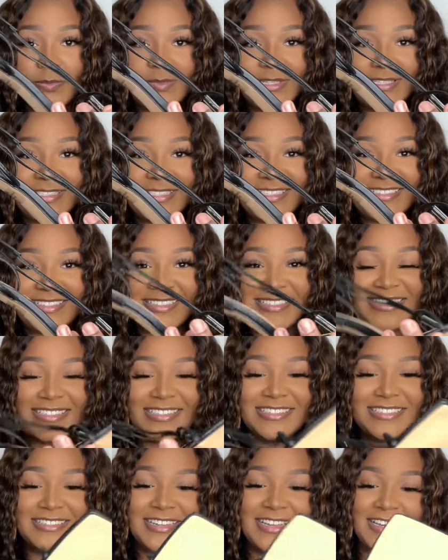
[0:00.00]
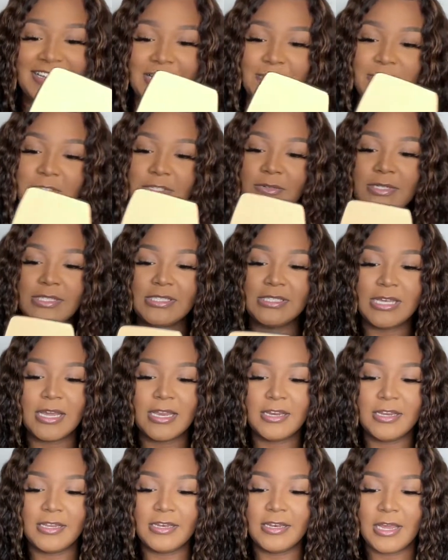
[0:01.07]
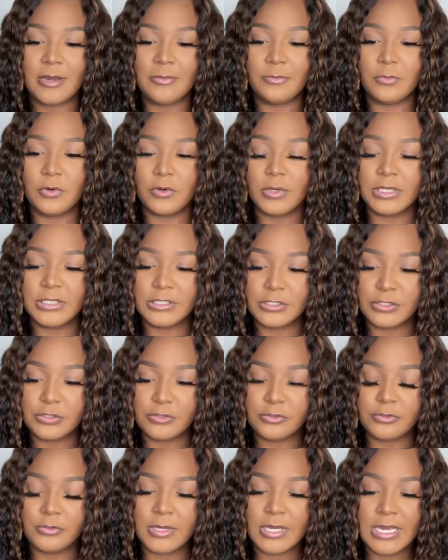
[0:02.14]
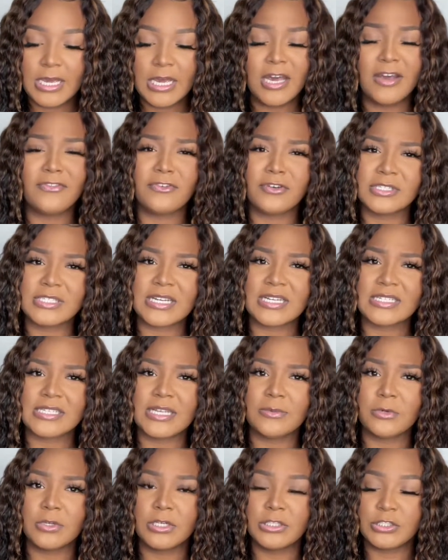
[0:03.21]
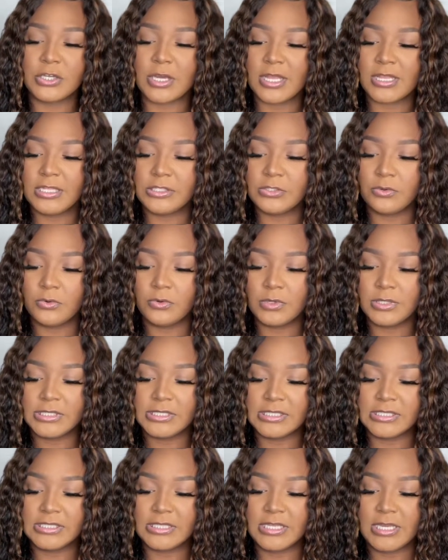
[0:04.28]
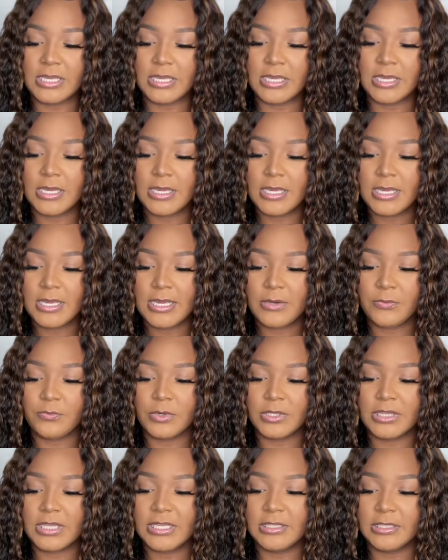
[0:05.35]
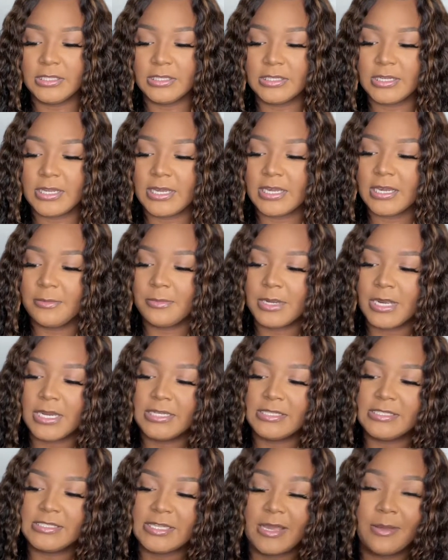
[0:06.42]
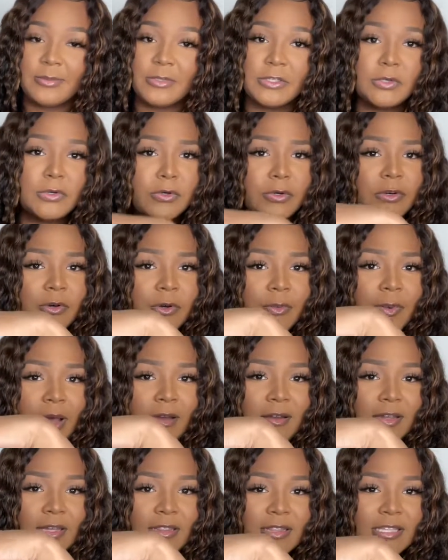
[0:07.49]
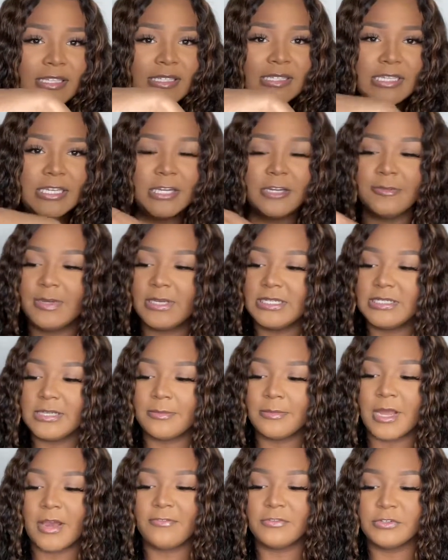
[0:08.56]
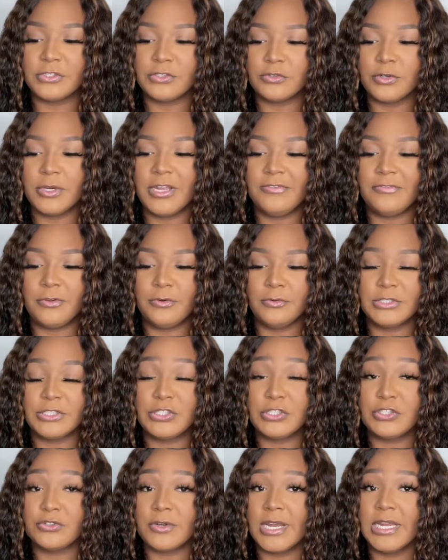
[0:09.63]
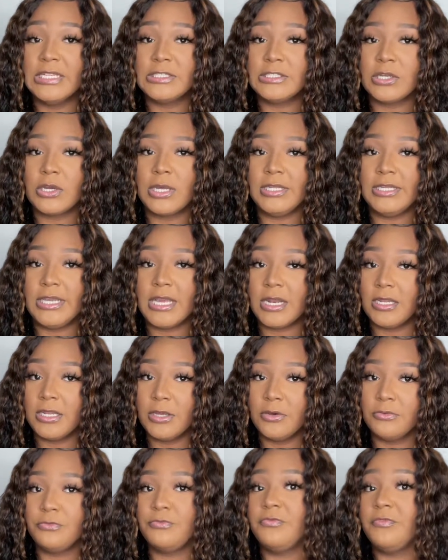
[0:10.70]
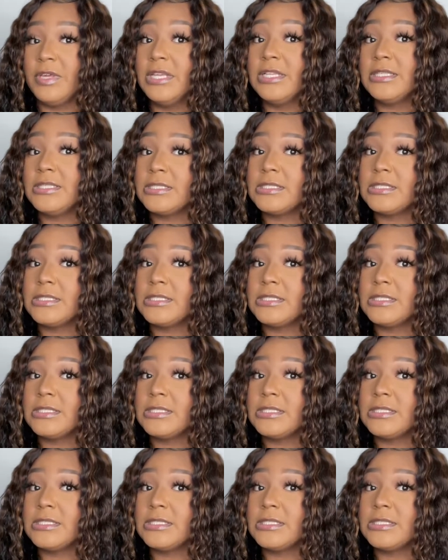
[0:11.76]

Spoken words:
this is what this looks like. I'm so excited. I'm going to, of course, like I said, I'm going to try these on to see what they look like. I'm kind of skeptical about this here because I'm not for sure if it would stretch, yet alone fit